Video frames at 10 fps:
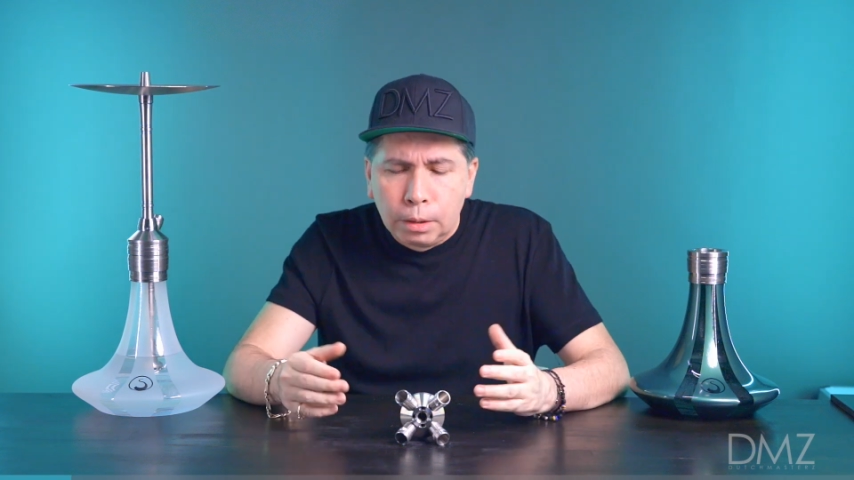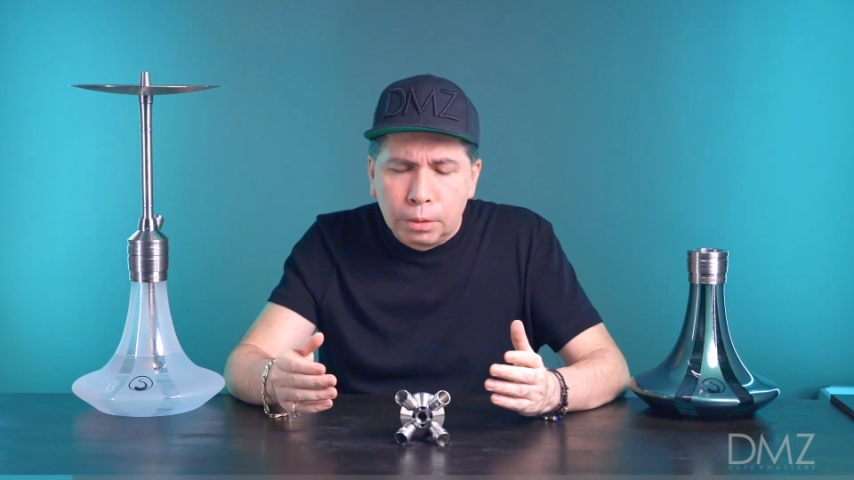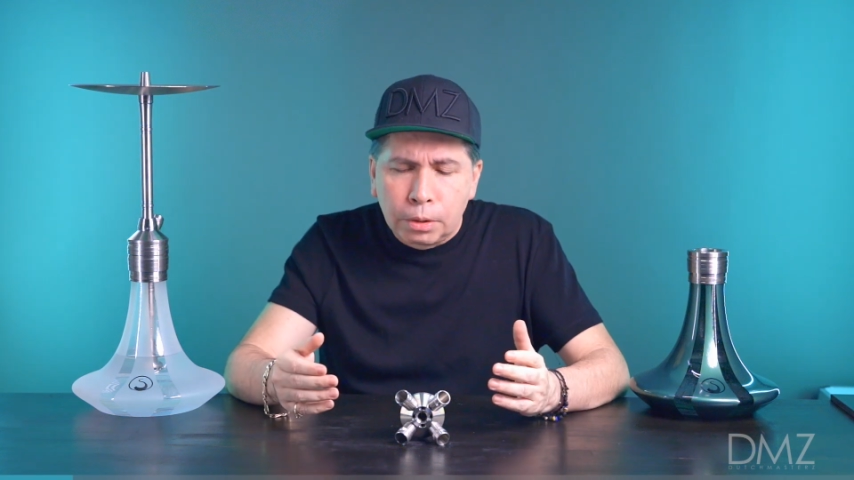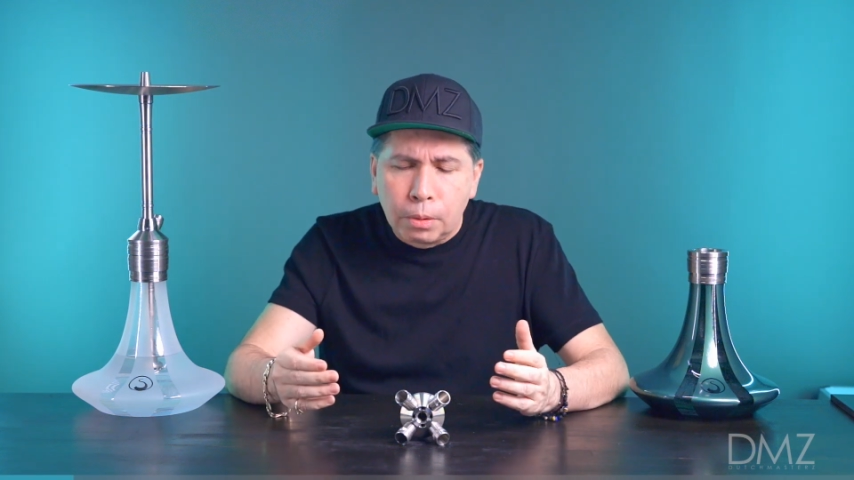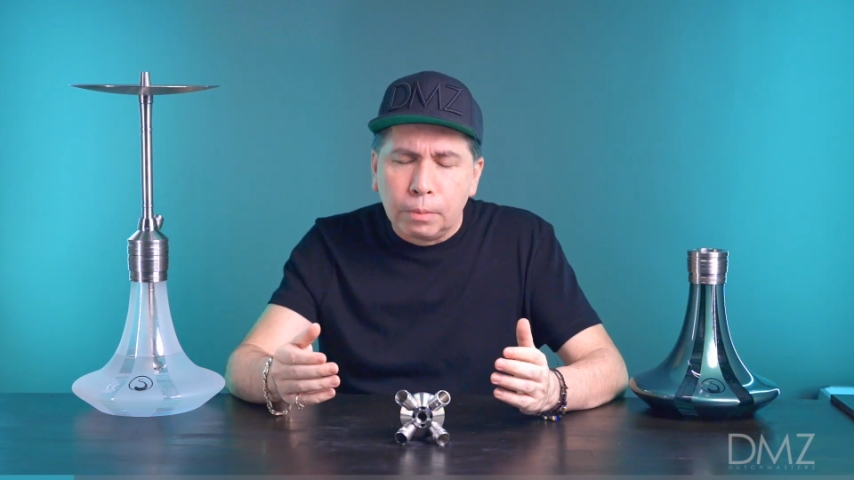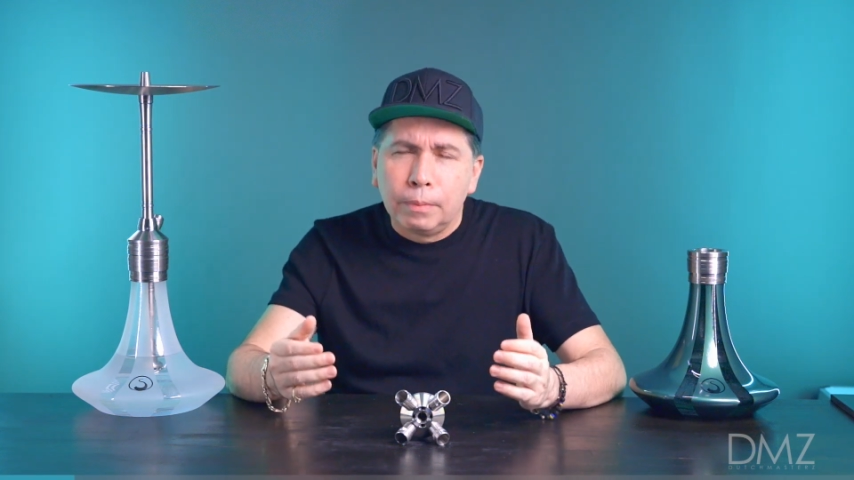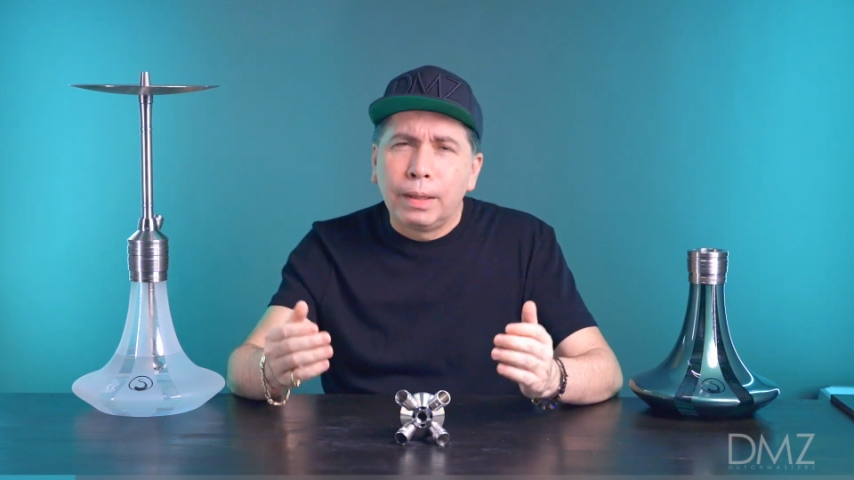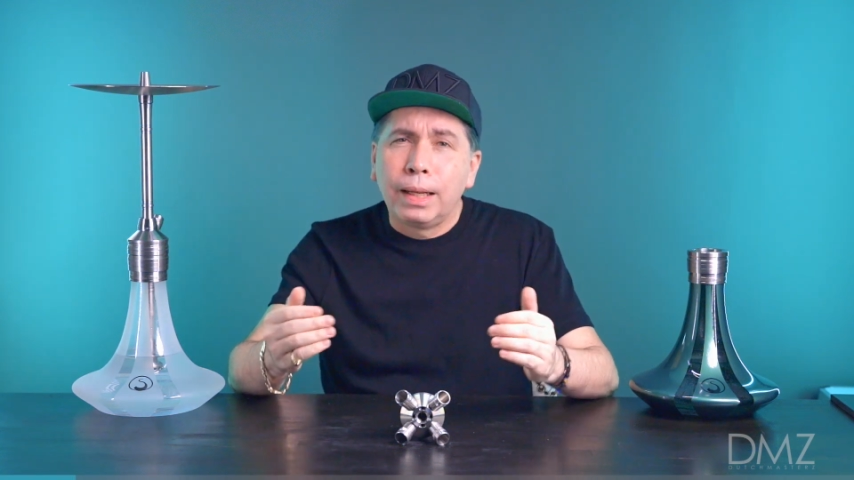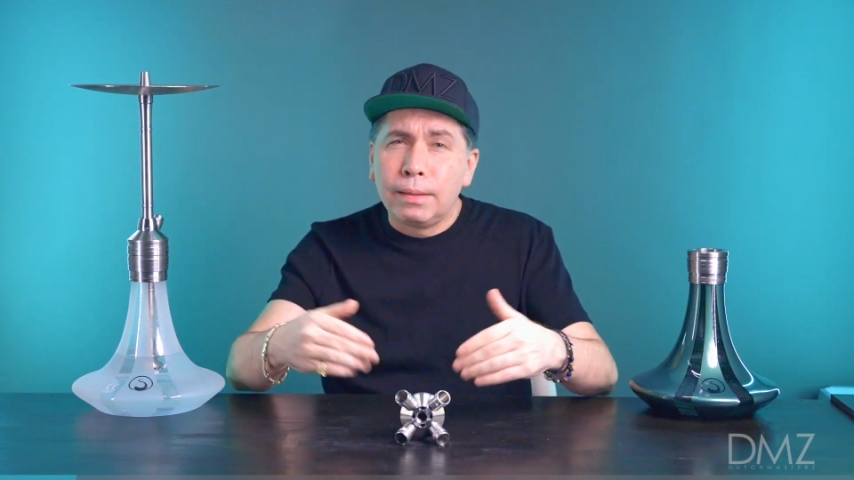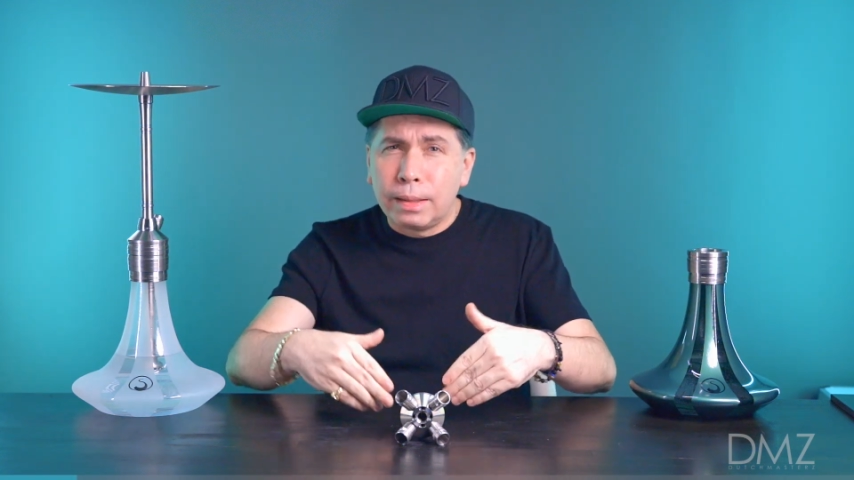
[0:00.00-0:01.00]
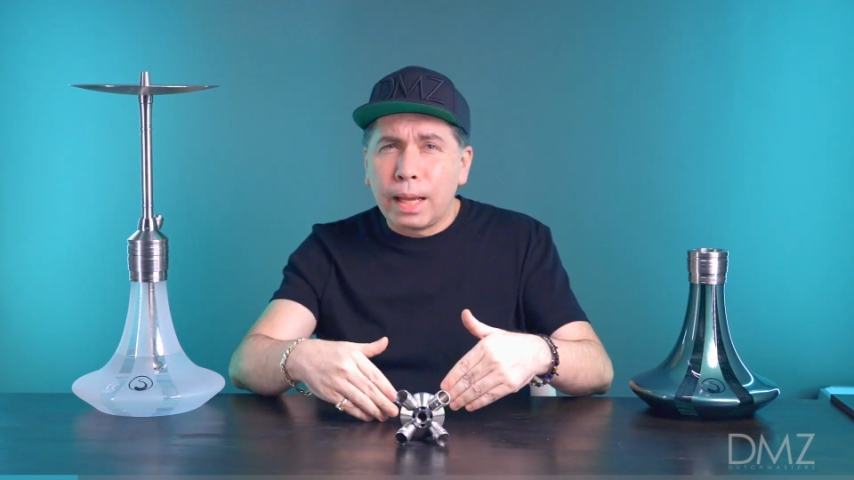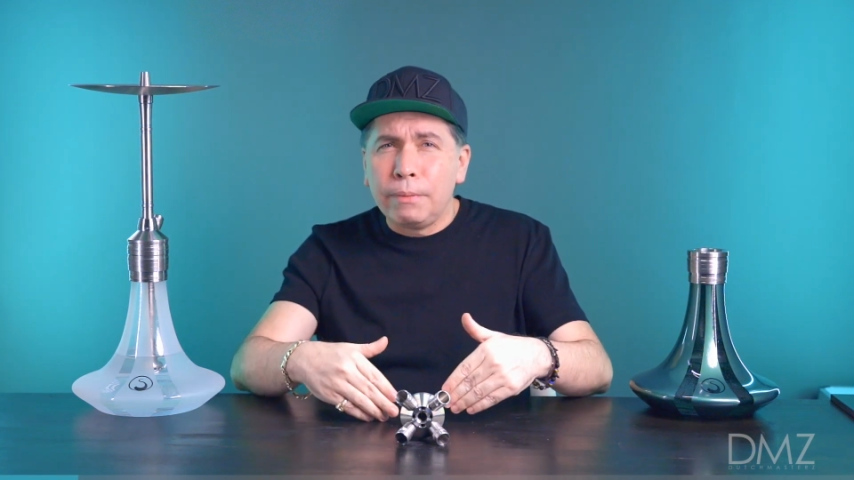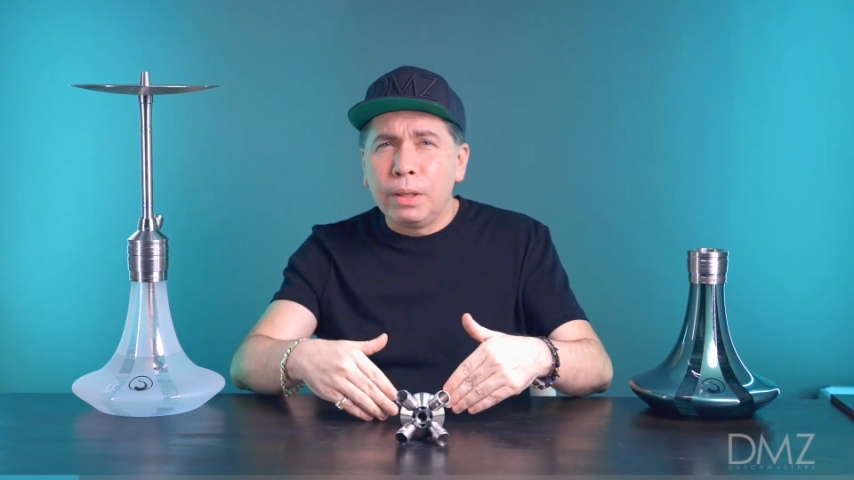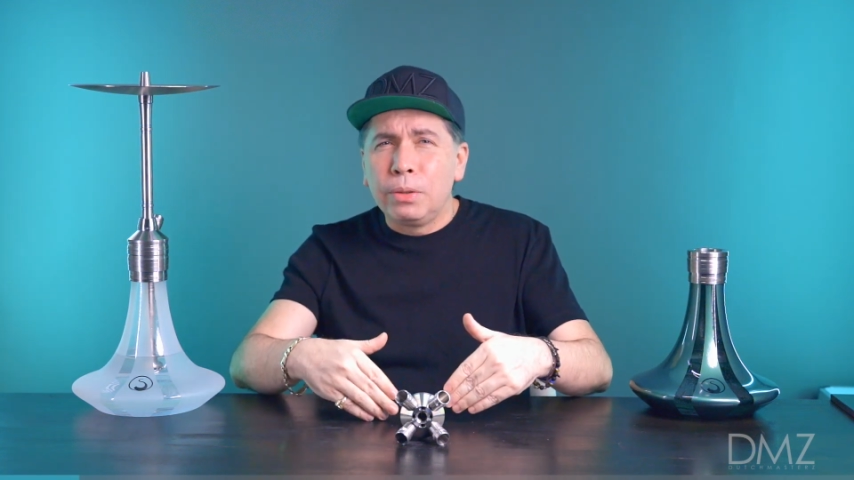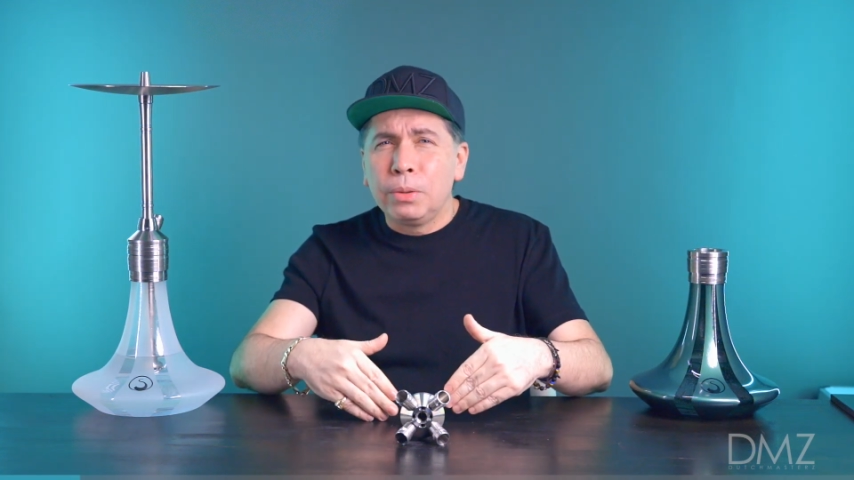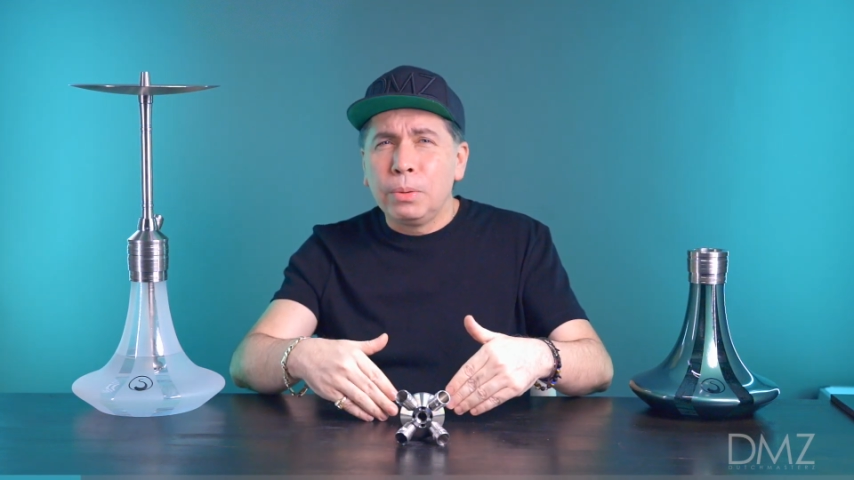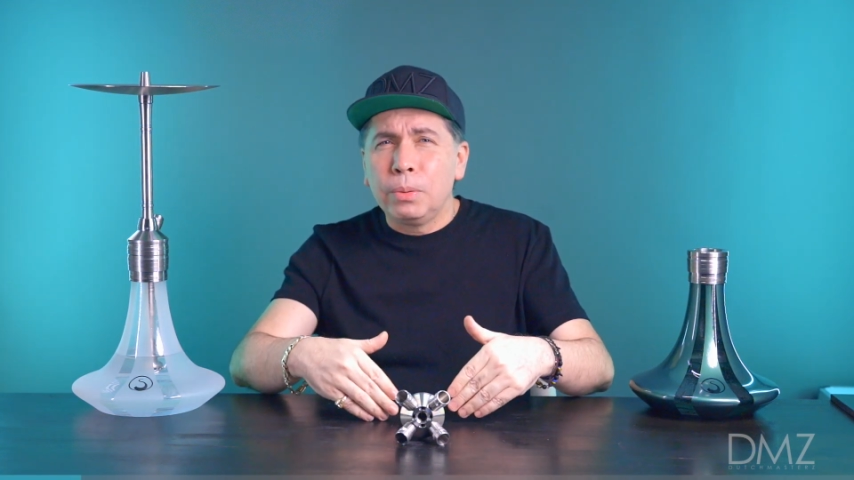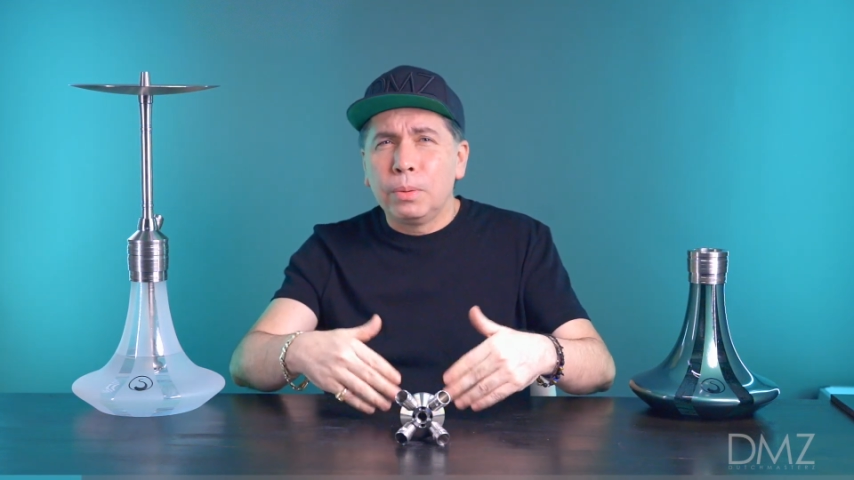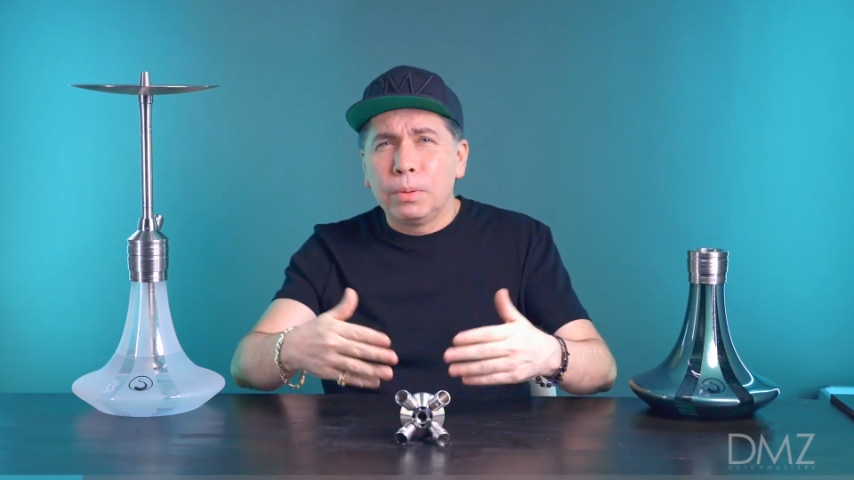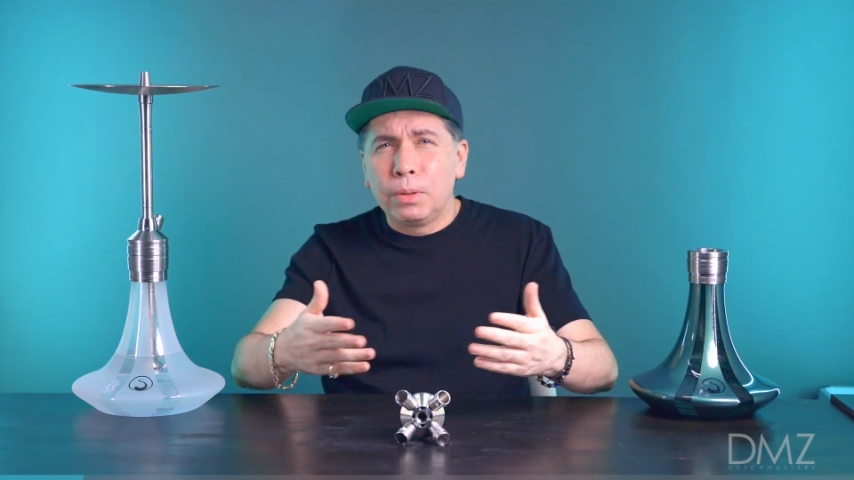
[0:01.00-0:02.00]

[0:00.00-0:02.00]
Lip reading: So, let's dive into